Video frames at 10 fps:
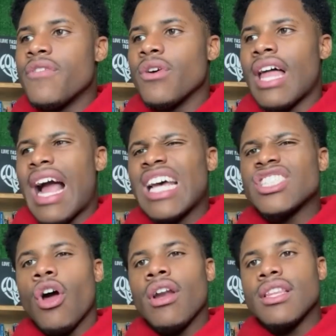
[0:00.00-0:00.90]
feel like I
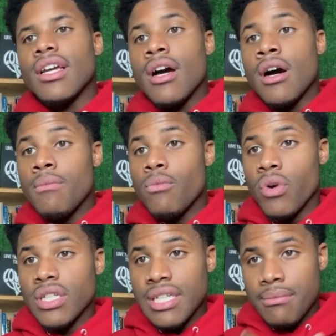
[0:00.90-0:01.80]
started to come
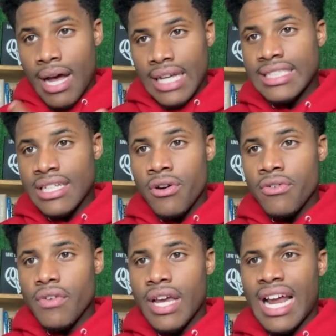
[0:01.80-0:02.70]
more into
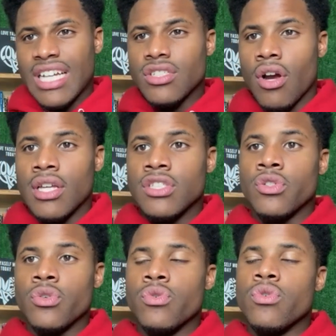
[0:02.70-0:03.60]
myself, and I started
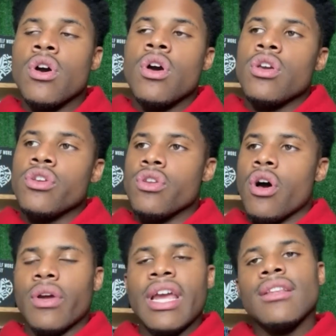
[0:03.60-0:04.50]
to,
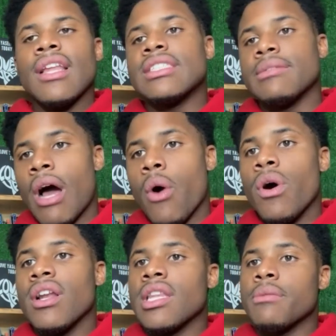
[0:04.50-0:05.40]
care less about
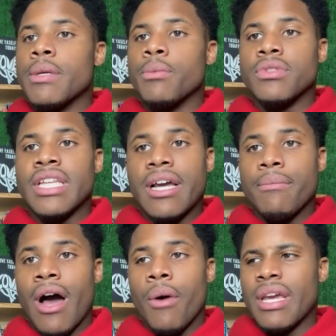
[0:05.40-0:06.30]
what other people think
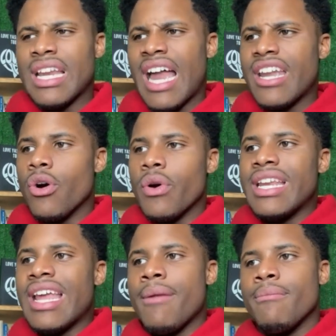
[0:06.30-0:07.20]
about me. And I know
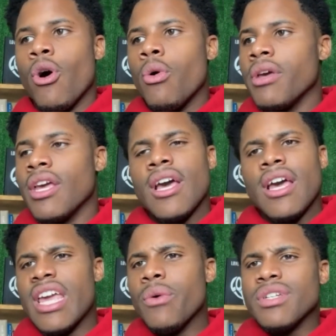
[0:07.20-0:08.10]
in that moment,
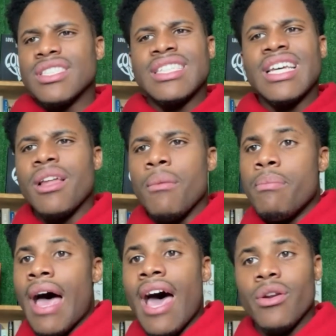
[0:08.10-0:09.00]
it was still a
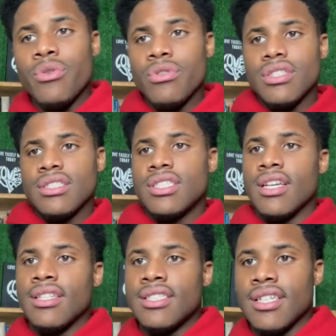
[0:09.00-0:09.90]
battle
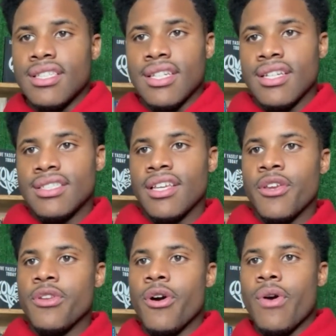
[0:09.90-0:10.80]
to
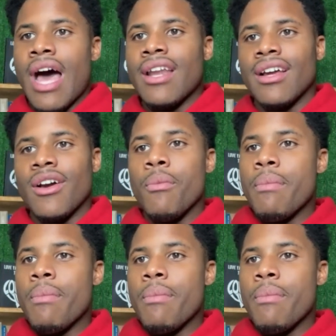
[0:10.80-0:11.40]
kind of go